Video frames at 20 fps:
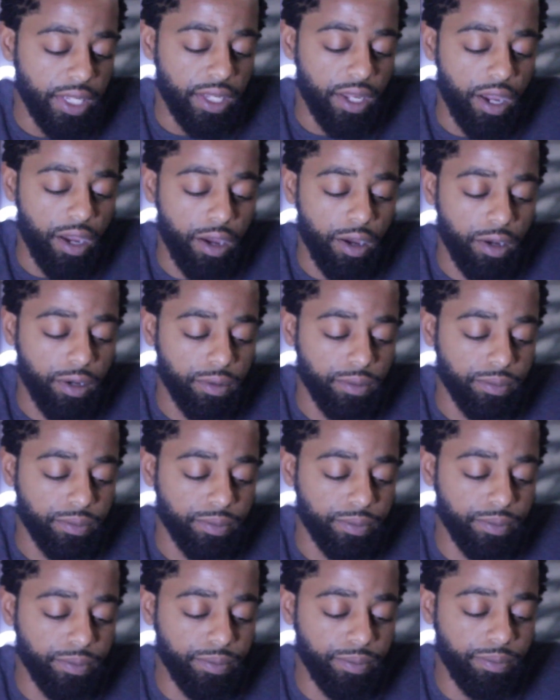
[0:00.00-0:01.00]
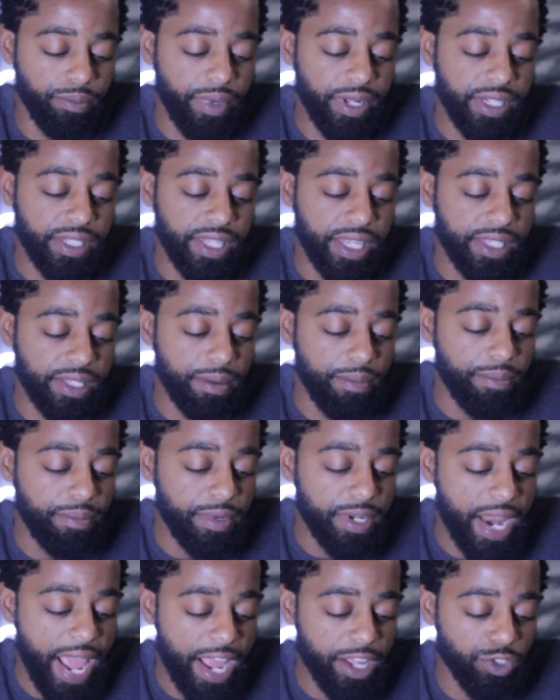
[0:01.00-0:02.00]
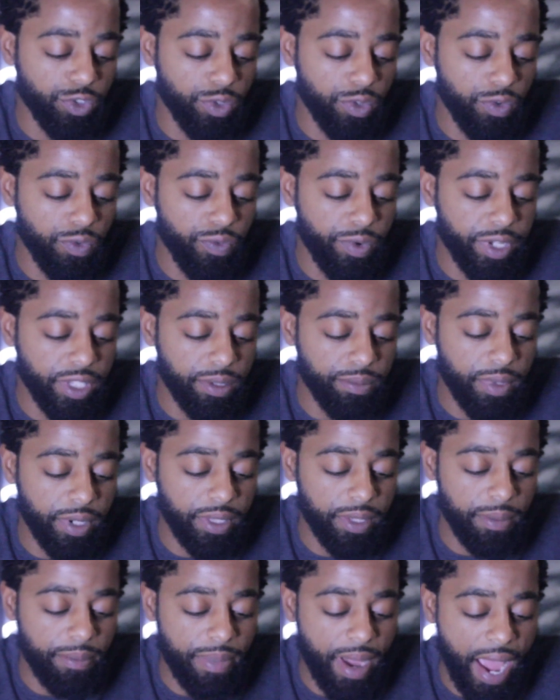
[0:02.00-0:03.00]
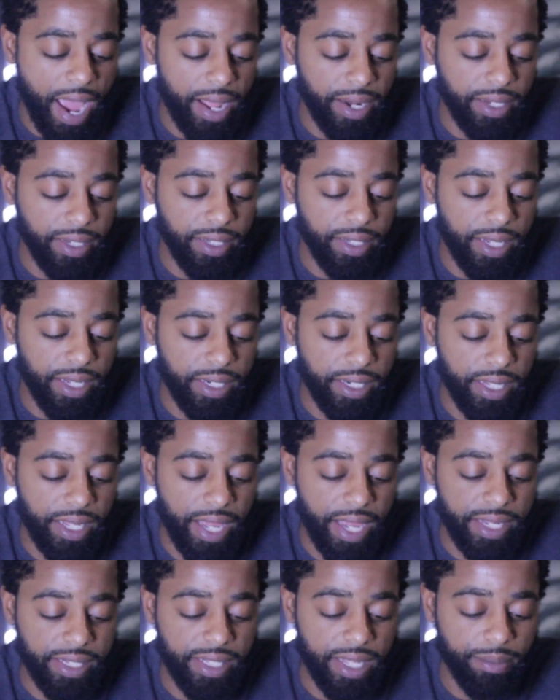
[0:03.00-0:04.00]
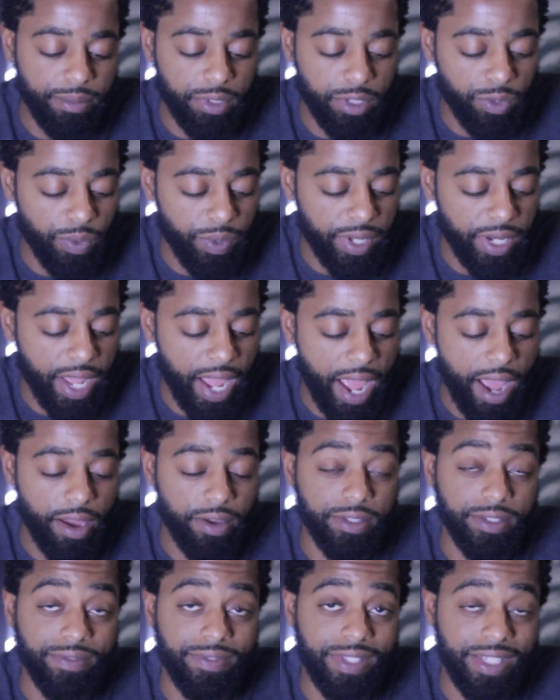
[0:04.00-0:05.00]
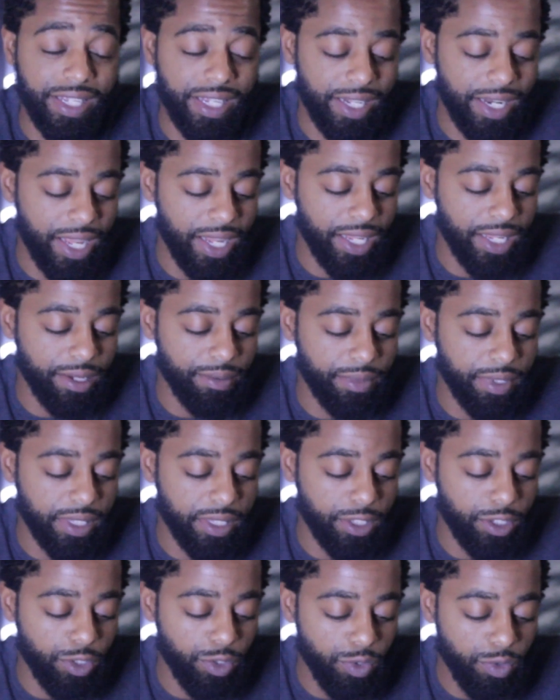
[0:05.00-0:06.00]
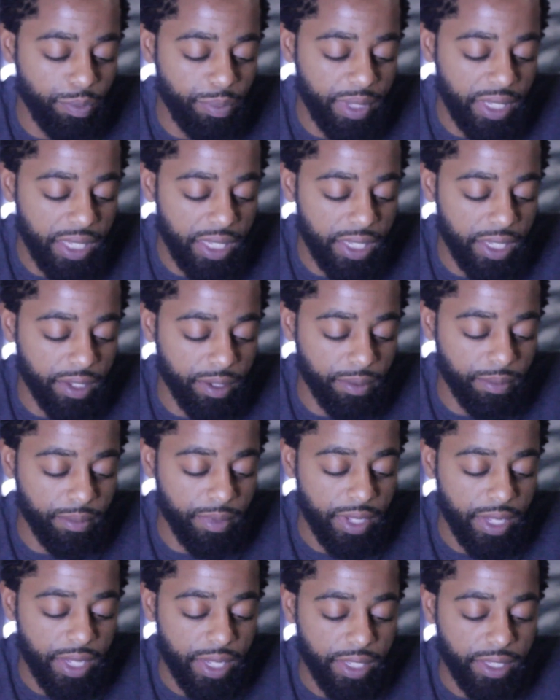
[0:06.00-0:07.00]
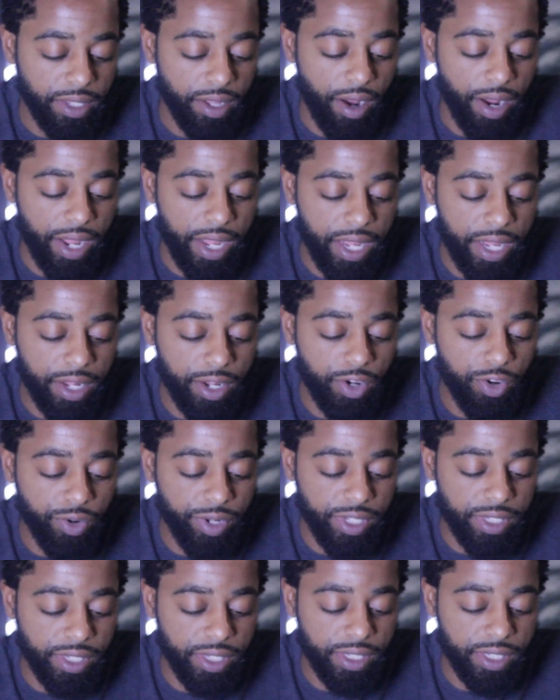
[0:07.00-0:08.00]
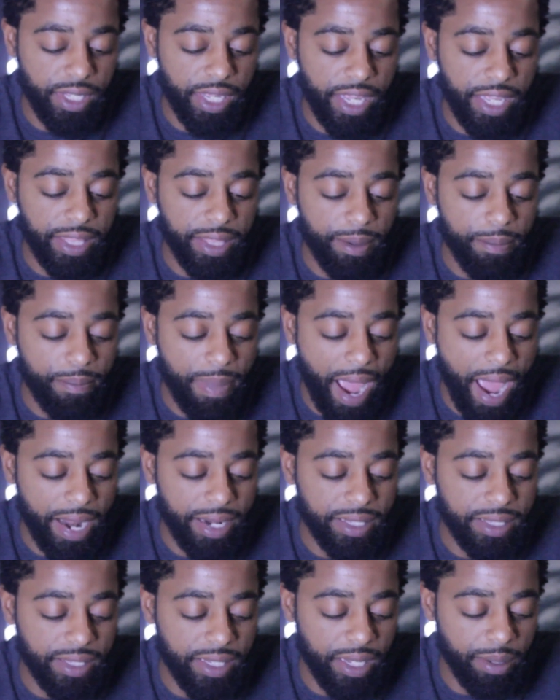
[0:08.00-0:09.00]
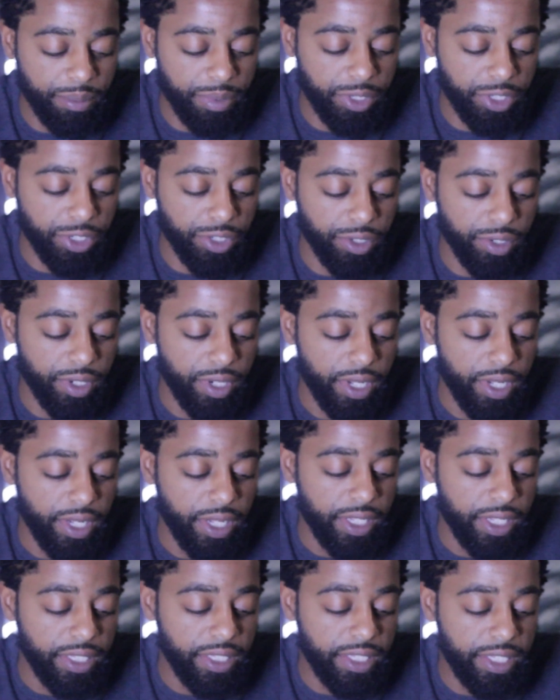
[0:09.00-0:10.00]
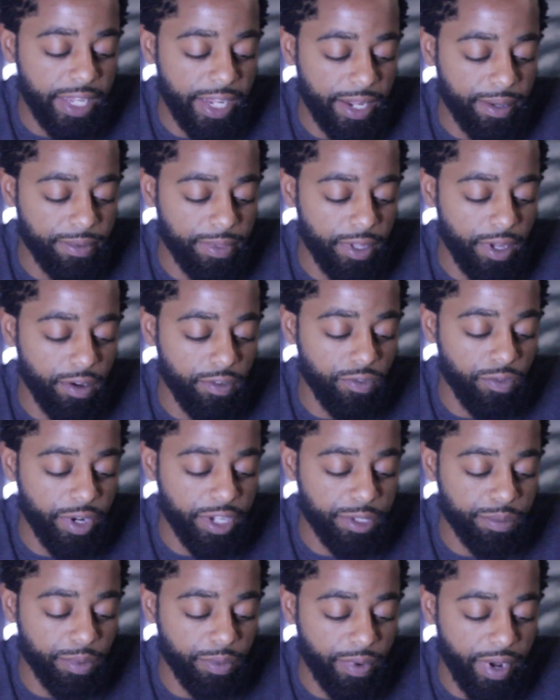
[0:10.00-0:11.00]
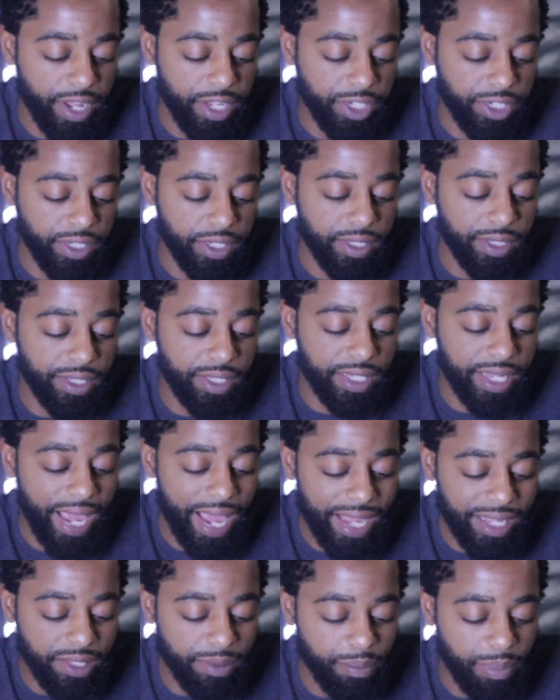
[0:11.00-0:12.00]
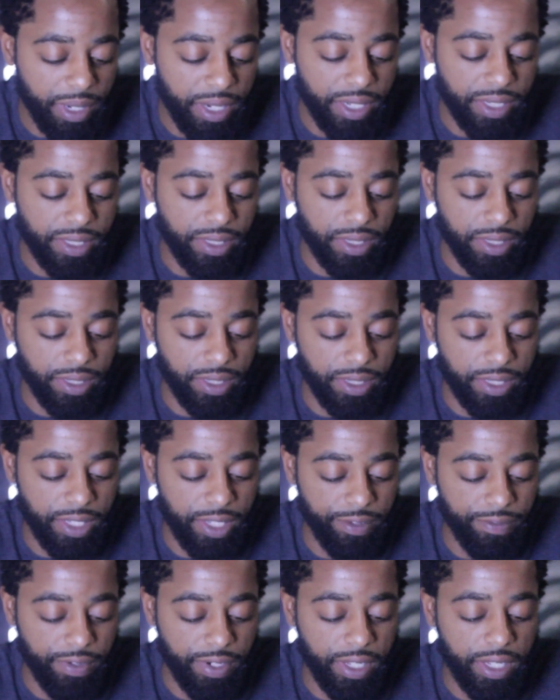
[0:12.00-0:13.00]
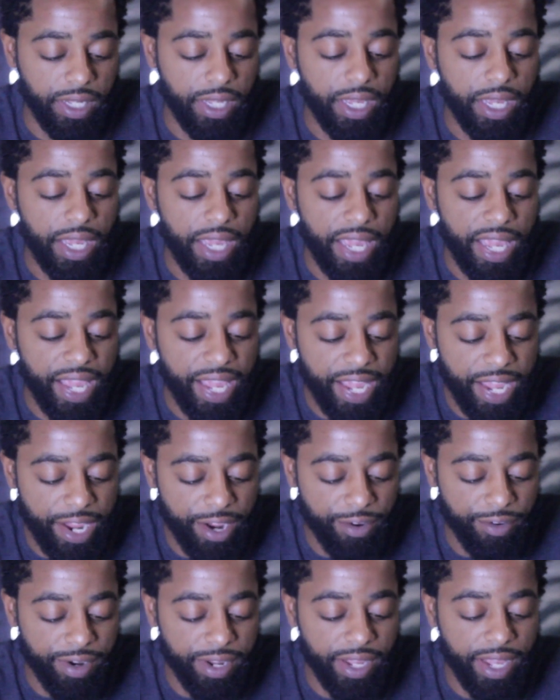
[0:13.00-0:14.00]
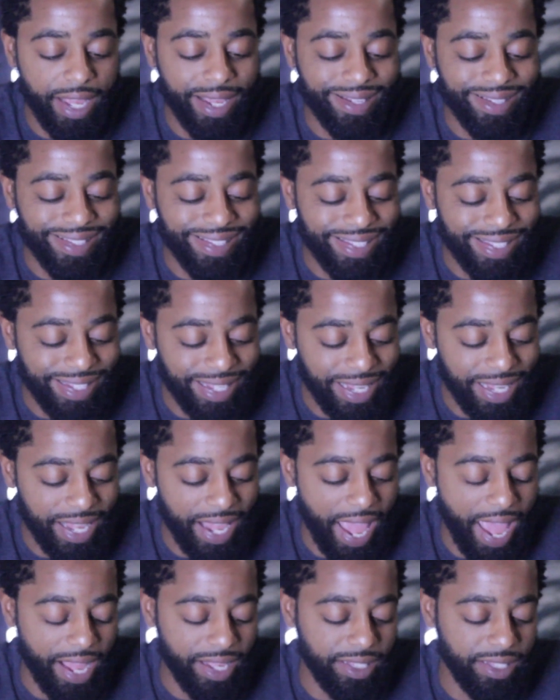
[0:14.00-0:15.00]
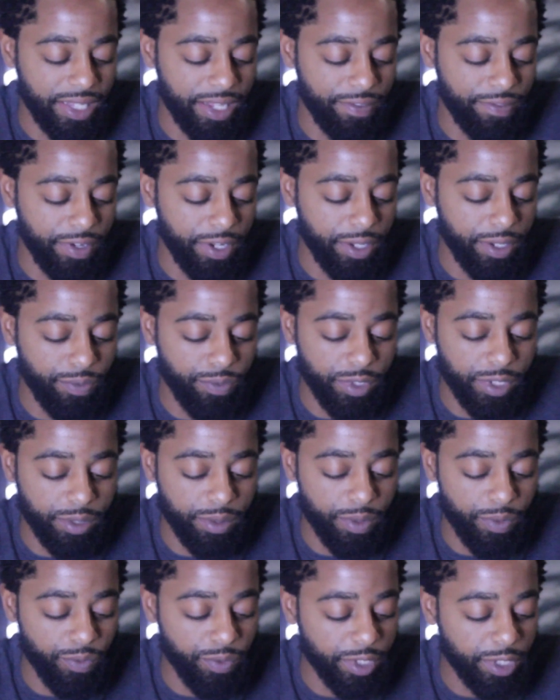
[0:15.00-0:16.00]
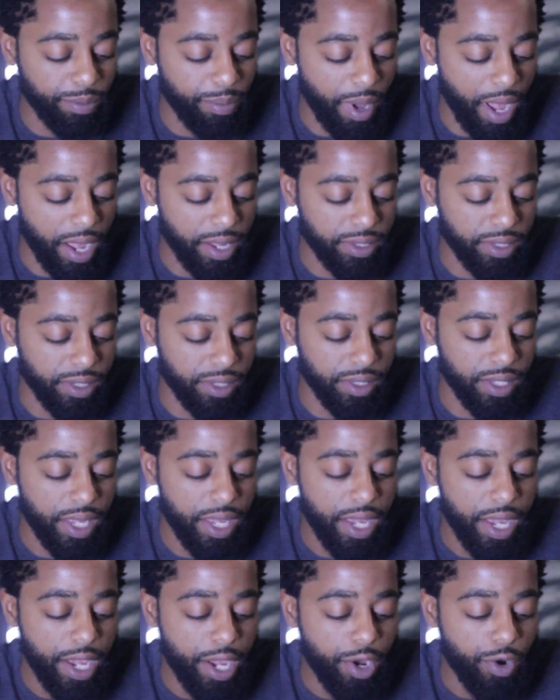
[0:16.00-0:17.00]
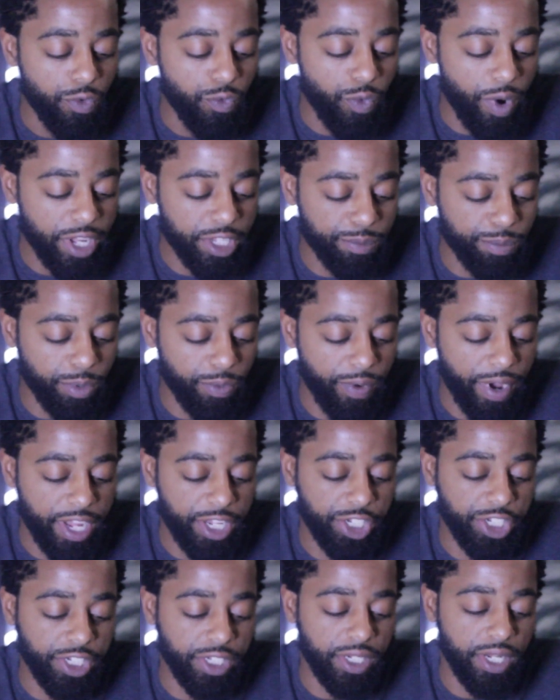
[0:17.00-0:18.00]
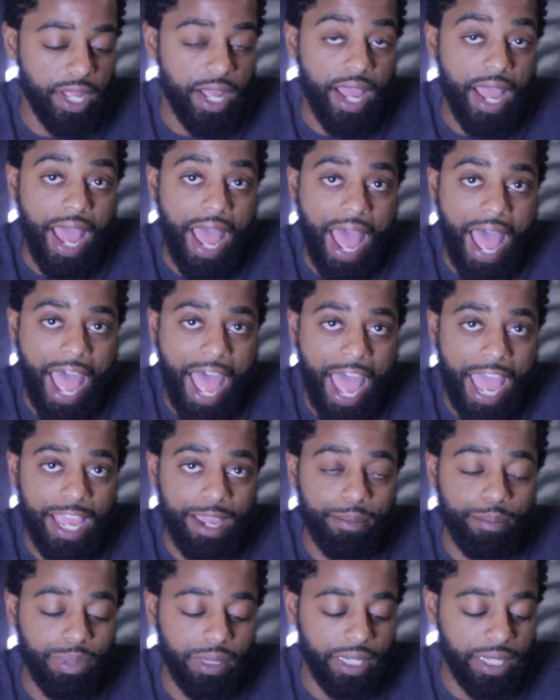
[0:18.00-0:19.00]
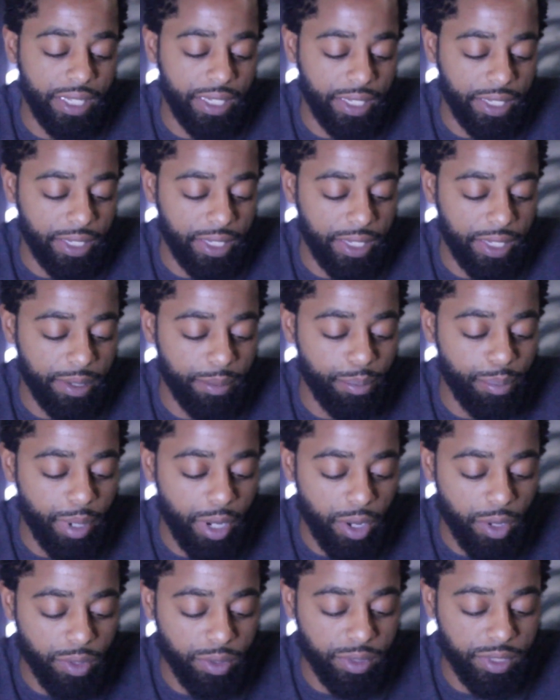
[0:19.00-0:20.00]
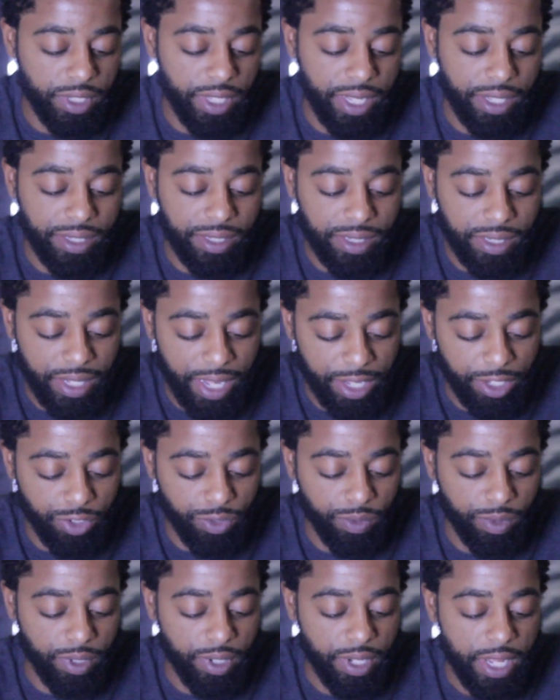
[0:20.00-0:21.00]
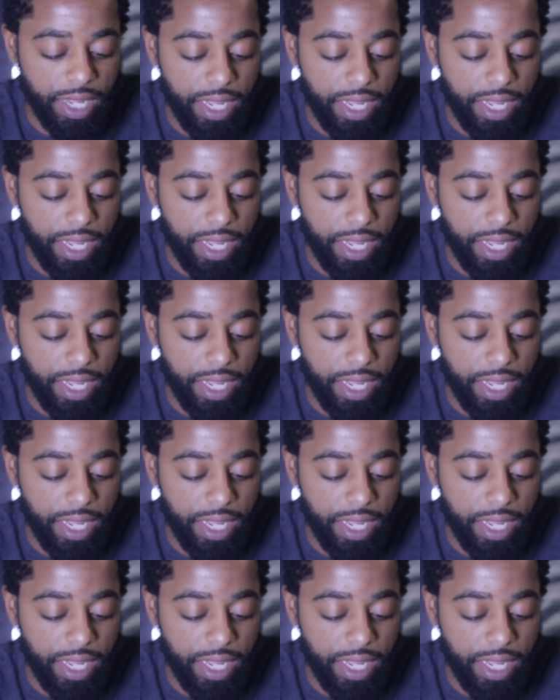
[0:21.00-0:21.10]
But it says the natural rhythm of the body indicates that between the hours of 10 a.m. and 2 p.m., there are increases in the body temperature, depth of respiration, taste bud sensitivity, hearing and seeing activity responses, respiration, eye blinking, pulse, etc.